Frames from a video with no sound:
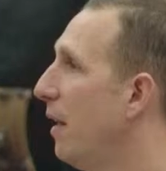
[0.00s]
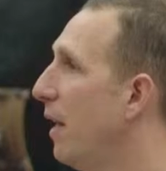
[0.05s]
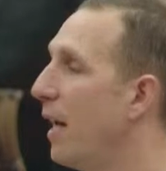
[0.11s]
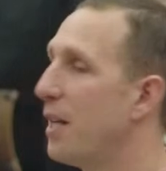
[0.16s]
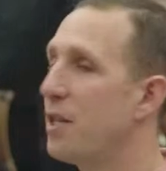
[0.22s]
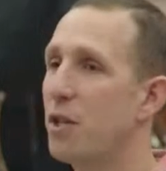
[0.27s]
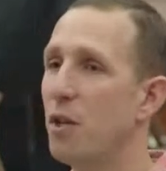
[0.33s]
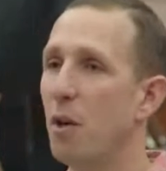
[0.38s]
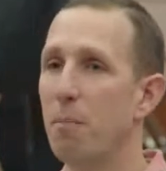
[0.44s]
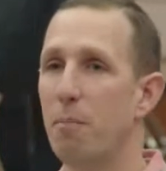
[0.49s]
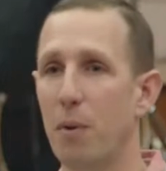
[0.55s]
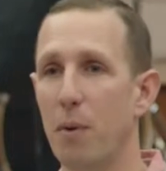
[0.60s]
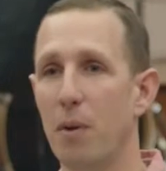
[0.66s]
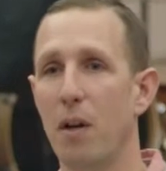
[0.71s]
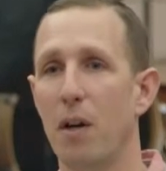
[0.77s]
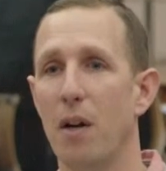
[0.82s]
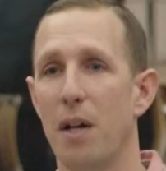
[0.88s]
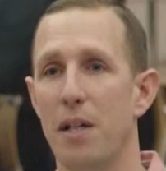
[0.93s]
and stop
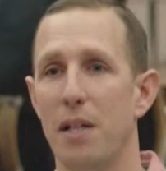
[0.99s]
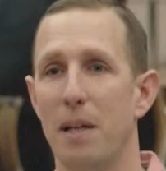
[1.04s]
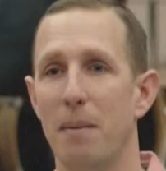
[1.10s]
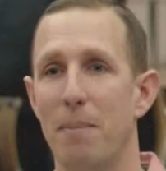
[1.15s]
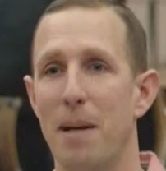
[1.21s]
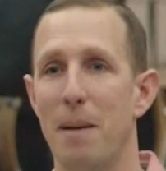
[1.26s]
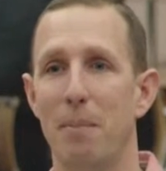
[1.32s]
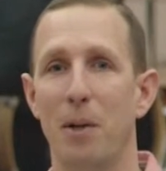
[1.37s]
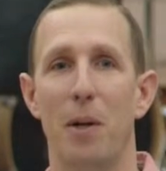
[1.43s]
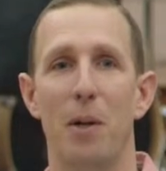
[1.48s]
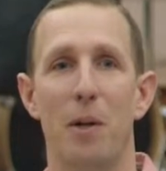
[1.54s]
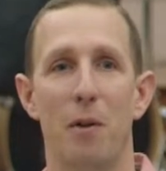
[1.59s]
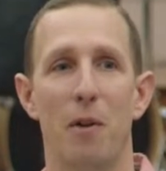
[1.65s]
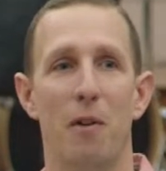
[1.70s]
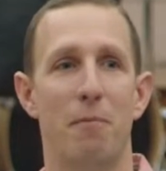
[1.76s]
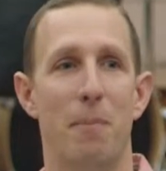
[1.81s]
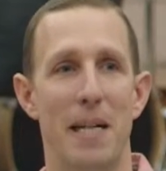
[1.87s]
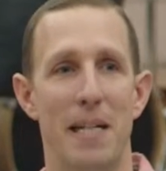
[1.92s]
brutalising people who
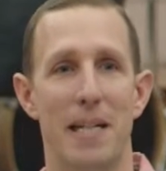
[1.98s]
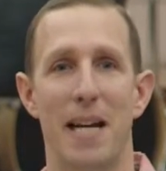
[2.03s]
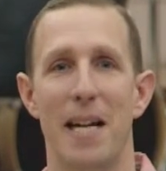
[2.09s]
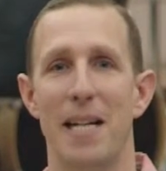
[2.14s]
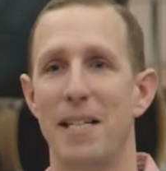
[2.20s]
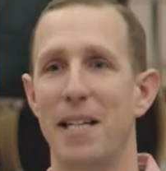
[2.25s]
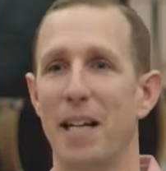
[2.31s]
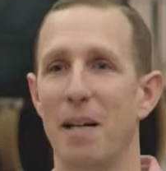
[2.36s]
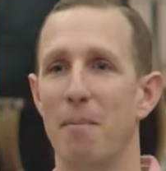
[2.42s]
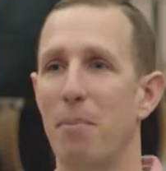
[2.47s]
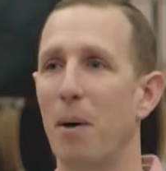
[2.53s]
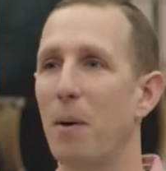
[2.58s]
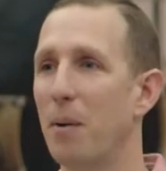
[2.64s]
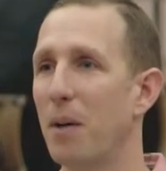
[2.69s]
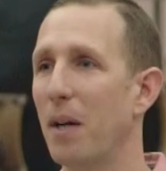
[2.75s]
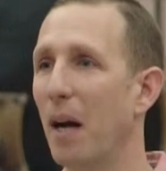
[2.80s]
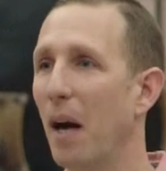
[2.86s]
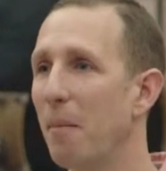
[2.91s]
have been dating and
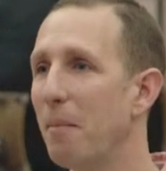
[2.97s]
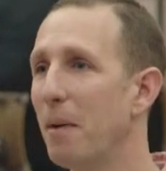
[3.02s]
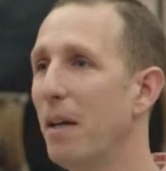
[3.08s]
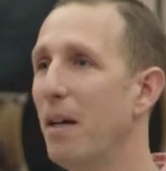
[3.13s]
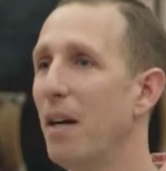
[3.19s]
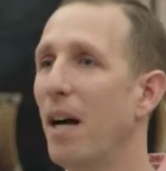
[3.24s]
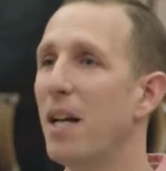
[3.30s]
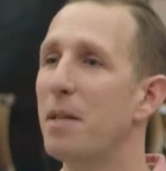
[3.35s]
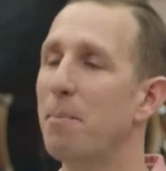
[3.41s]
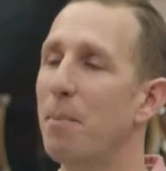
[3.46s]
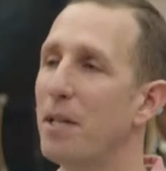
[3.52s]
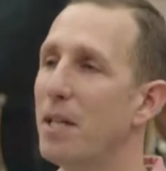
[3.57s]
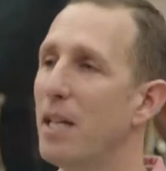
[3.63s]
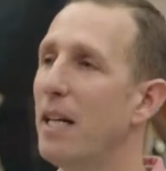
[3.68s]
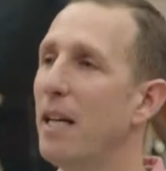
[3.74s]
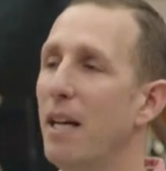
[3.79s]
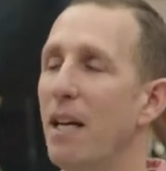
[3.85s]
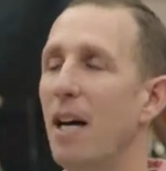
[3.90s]
broken up. And
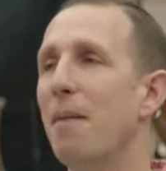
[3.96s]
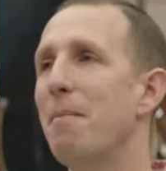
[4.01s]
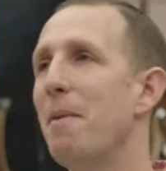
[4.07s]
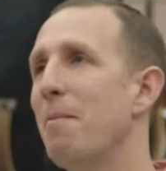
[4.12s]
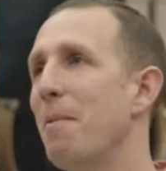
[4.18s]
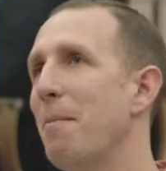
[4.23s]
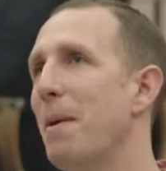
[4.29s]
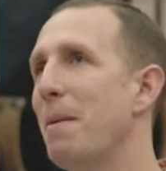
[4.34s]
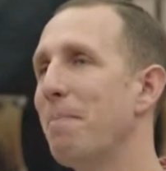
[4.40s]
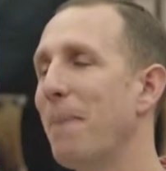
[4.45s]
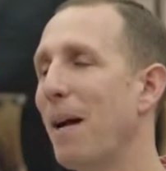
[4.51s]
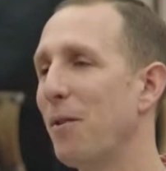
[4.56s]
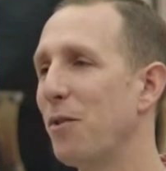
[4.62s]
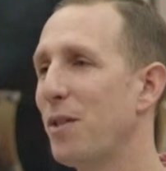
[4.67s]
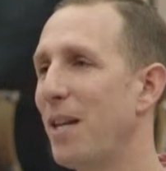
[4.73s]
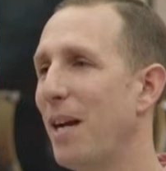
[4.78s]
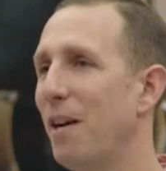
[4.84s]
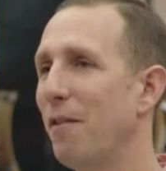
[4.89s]
especially, I remember being
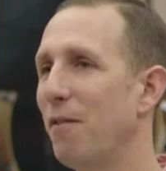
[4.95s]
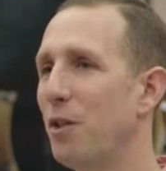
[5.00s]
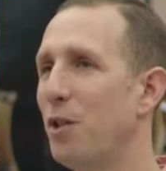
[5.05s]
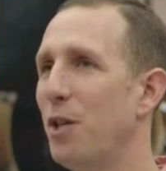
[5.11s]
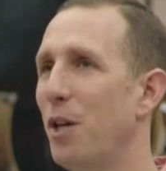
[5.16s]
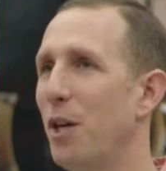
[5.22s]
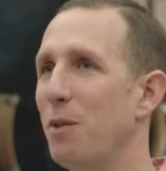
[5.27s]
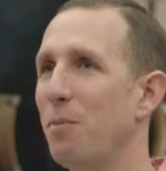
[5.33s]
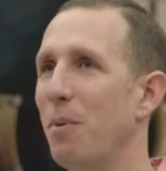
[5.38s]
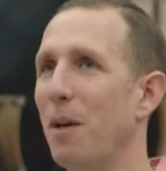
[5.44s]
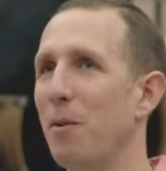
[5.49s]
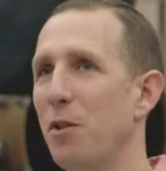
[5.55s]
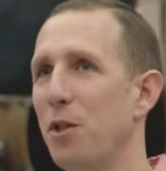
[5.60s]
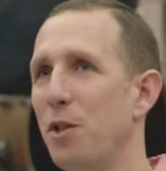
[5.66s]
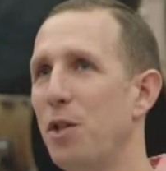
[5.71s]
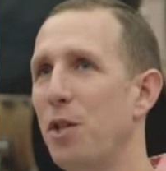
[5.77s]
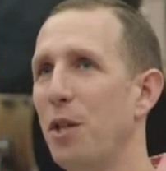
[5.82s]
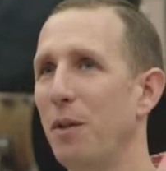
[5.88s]
bounced out of the church when I
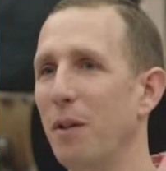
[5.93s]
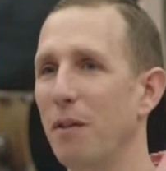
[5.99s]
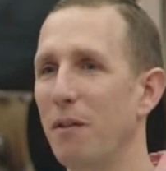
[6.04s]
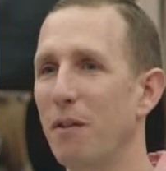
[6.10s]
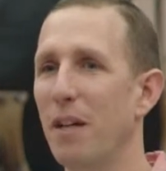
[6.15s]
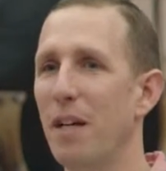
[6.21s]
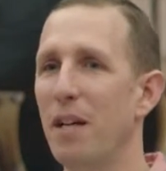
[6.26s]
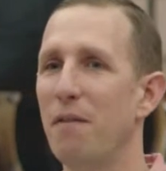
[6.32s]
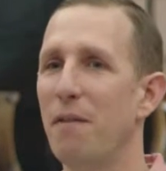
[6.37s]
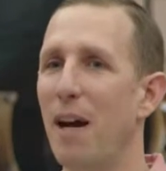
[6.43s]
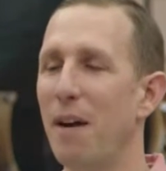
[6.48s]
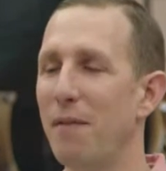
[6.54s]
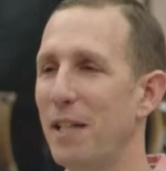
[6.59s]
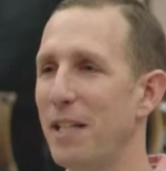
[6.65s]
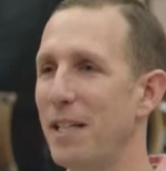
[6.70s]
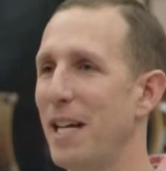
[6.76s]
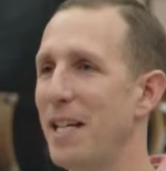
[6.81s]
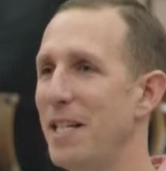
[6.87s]
was a student for
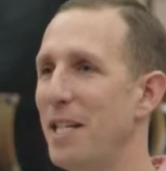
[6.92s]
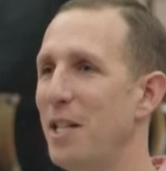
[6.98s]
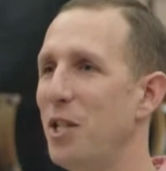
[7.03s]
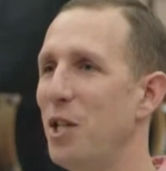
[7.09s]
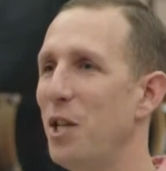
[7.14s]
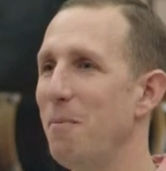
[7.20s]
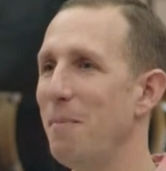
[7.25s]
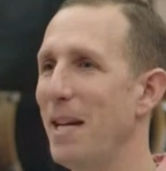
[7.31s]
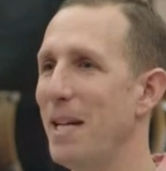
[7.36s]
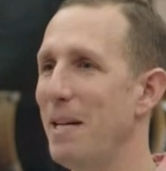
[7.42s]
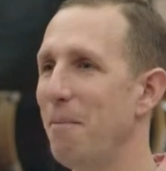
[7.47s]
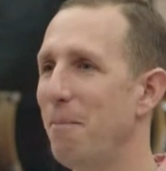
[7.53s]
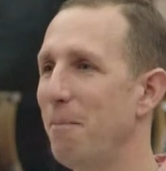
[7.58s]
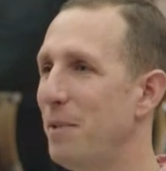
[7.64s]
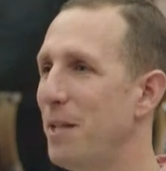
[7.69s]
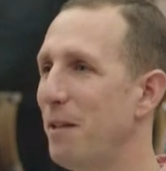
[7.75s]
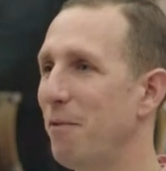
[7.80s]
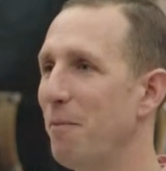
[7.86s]
having dated too many
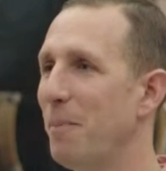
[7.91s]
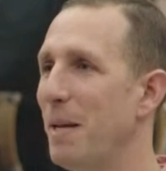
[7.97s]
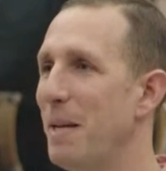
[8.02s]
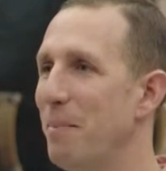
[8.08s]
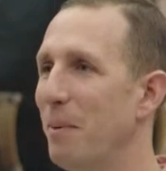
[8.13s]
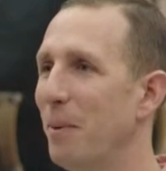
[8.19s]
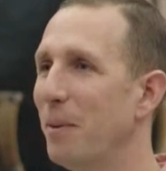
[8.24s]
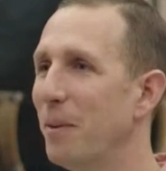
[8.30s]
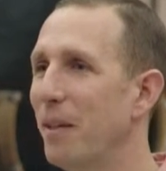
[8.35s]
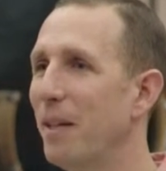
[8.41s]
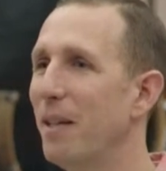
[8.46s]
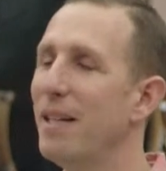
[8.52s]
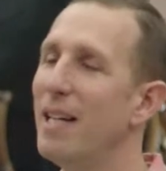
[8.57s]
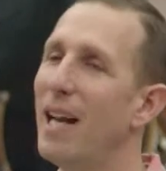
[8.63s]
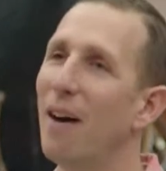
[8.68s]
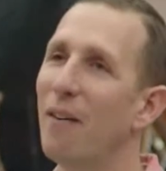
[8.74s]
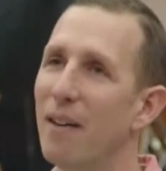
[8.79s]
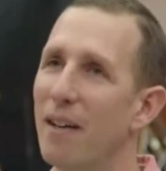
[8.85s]
different people.
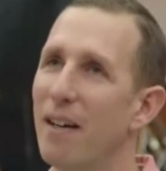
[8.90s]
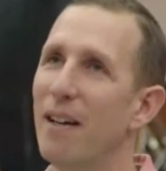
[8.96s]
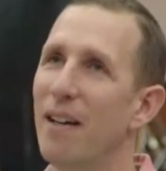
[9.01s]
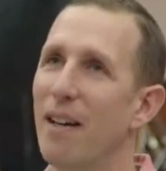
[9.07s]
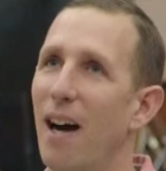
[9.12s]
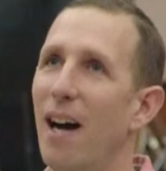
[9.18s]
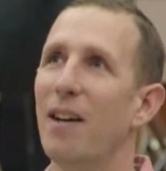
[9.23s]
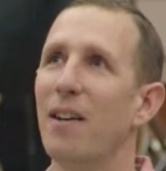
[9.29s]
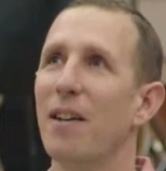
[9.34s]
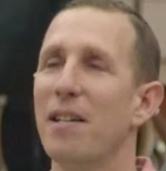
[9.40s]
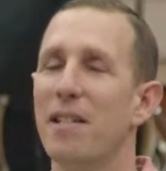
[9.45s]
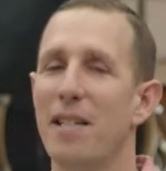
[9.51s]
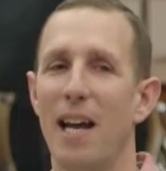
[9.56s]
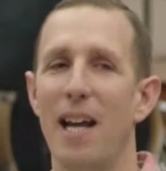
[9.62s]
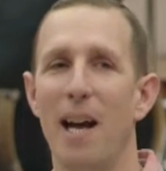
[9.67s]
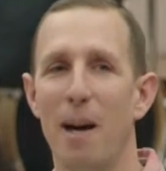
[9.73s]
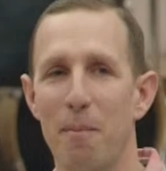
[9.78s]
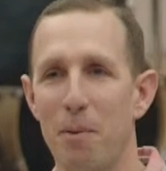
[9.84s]
Now, I got to
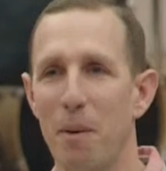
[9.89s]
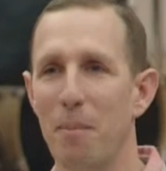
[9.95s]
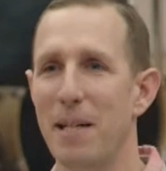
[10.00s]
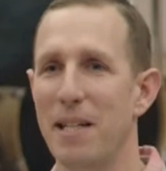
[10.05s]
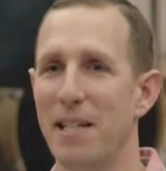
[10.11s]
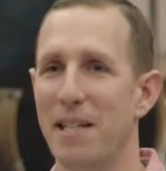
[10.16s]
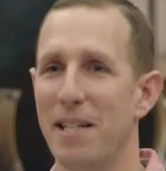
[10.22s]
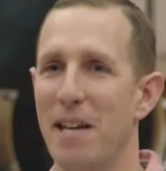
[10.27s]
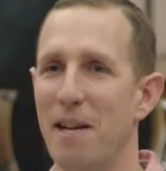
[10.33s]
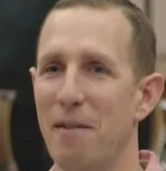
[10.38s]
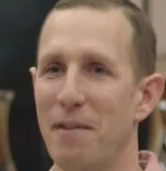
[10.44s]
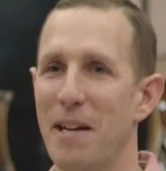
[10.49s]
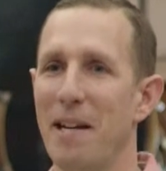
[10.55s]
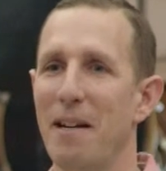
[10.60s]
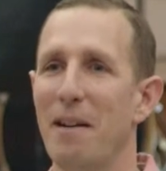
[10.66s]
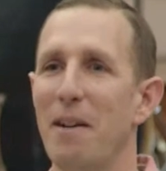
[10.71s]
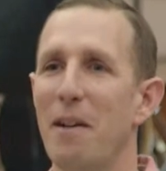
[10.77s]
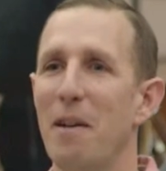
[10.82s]
say, I probably deserved
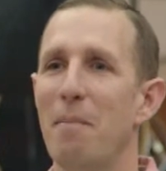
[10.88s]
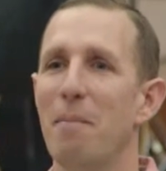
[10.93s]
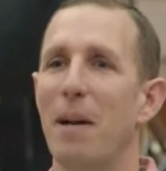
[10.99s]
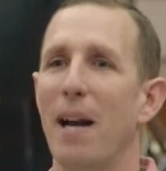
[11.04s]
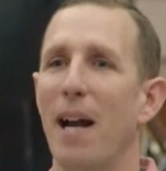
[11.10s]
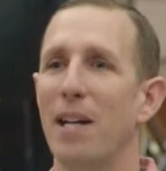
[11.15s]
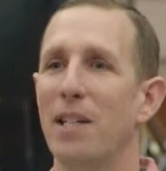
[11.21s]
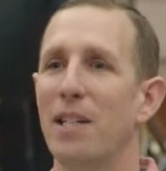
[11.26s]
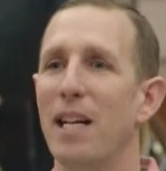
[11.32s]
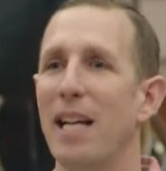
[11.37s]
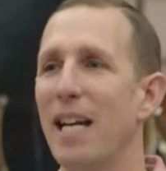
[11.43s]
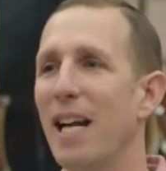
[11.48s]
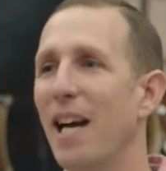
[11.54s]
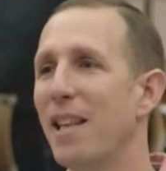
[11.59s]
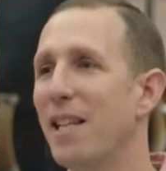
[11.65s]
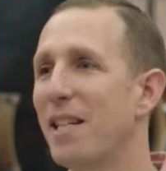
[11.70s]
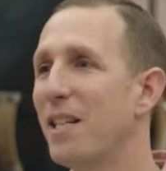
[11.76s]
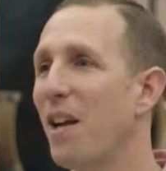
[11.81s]
it, but
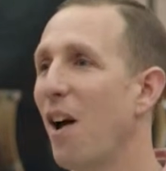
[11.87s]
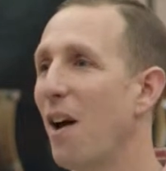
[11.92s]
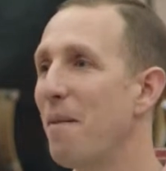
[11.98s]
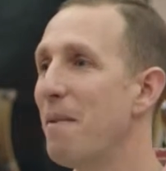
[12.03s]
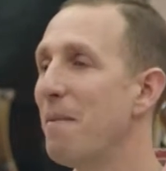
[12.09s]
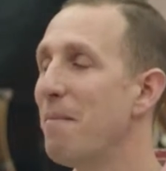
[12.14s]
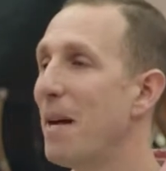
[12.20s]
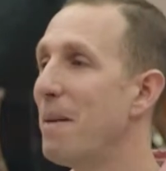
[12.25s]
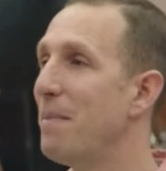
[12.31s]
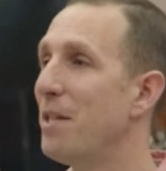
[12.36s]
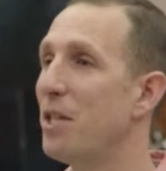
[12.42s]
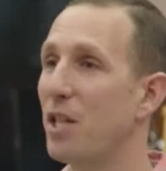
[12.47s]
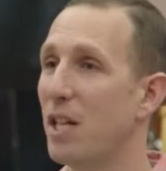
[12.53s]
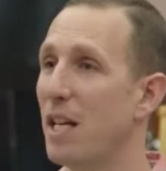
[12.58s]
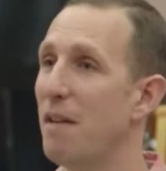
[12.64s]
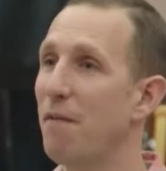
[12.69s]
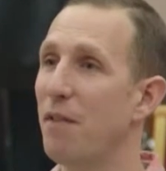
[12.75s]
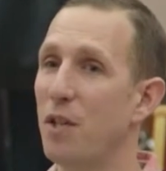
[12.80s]
actually at the time it made me
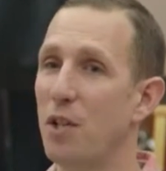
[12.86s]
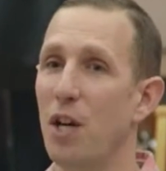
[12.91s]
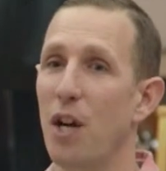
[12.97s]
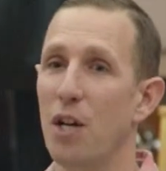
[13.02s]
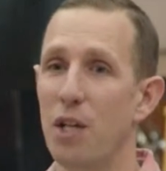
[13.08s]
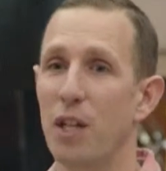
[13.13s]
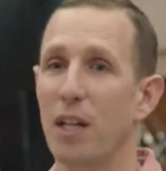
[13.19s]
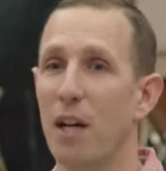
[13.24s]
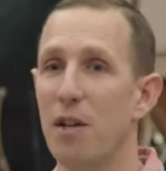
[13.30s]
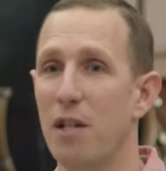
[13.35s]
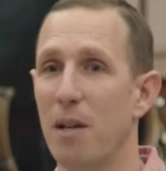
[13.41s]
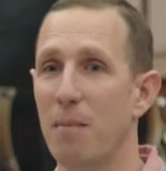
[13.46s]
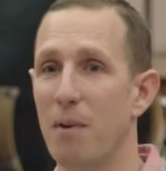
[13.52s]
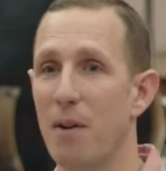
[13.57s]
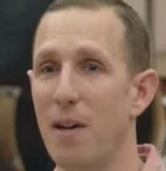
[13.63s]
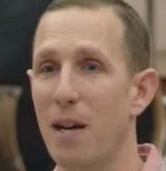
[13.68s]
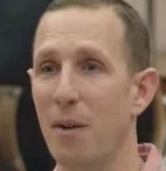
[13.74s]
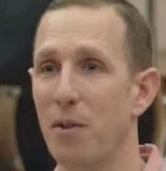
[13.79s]
just leave the church and go
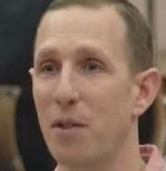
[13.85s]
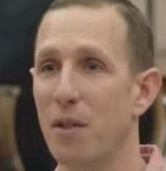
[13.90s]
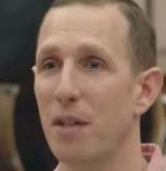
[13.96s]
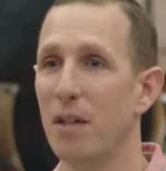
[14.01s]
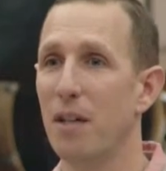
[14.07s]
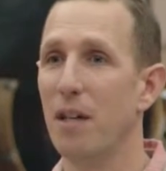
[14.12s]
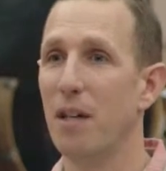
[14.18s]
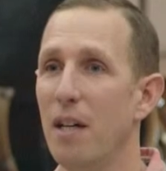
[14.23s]
somewhere else.